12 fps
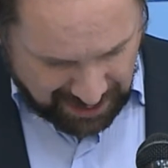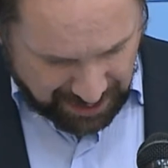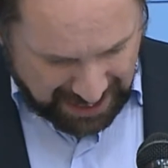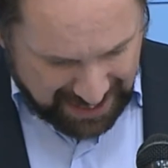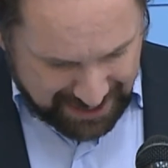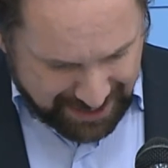
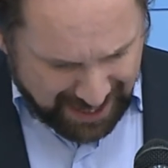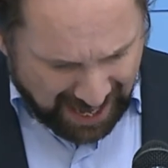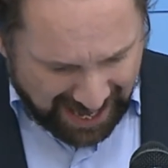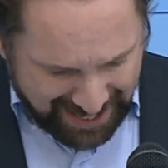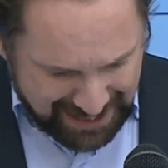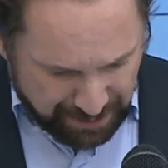There is a
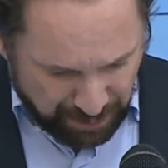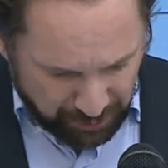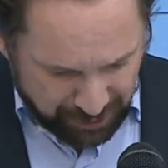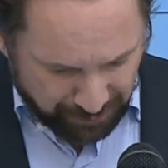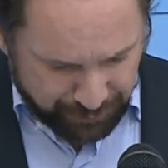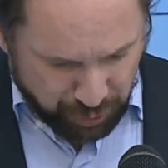high
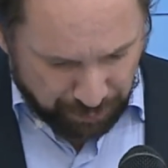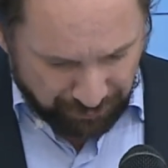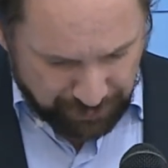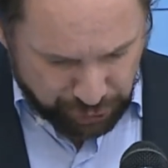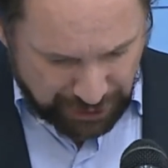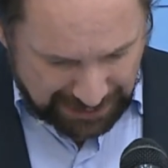amount of
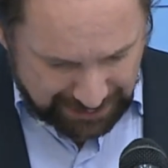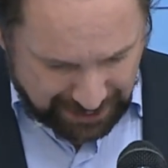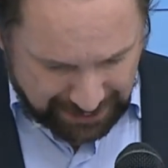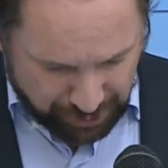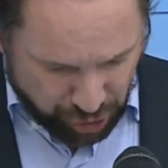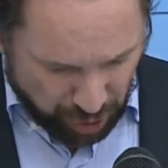
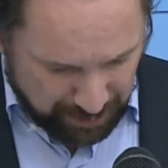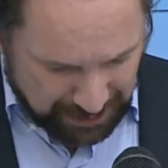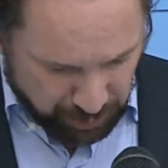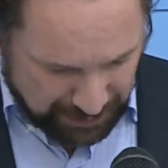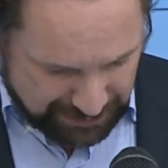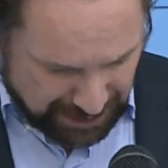superficiality in
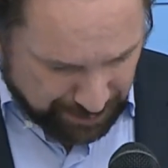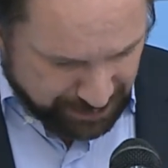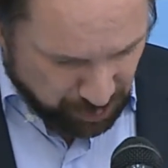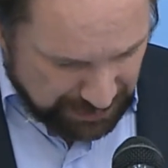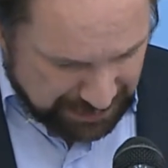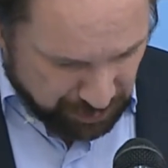Germany when it comes
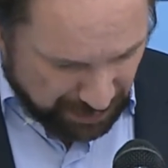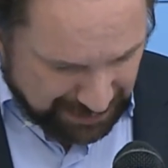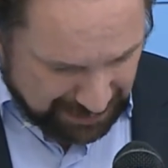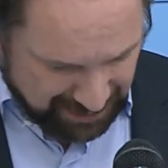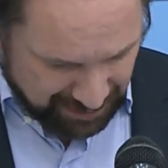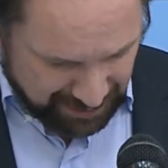to
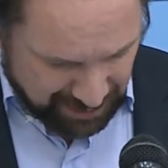Israel.